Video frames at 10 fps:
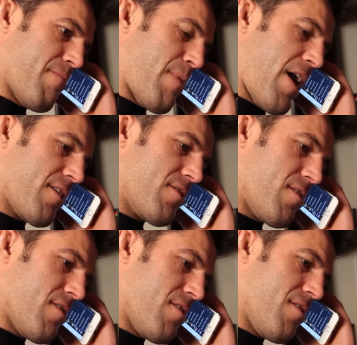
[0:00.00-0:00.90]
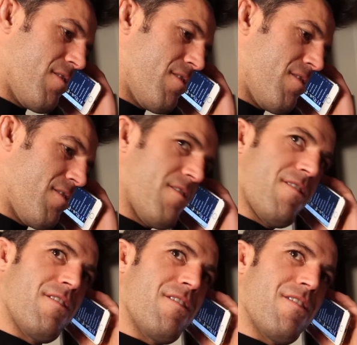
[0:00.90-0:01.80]
Max.
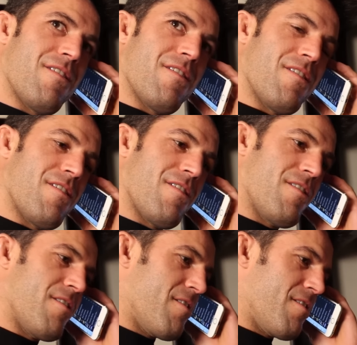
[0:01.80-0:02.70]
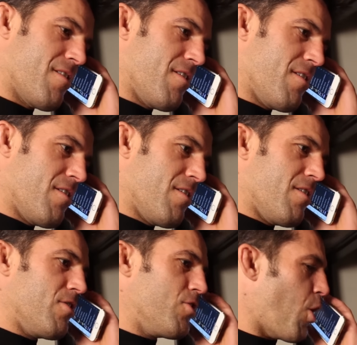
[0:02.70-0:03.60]
What do you want?
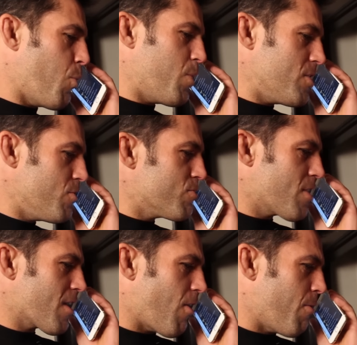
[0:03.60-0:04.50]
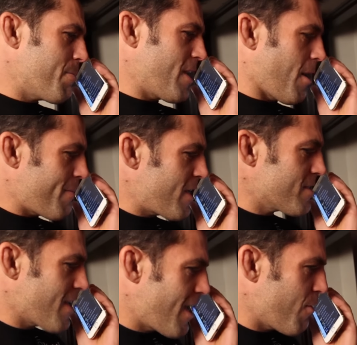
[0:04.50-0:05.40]
You know when you used to call me on my
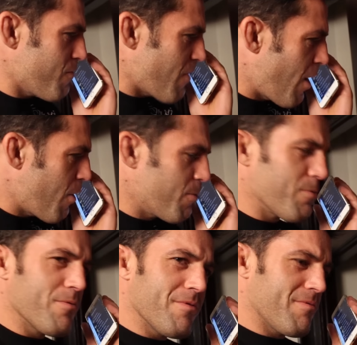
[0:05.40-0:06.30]
cell phone.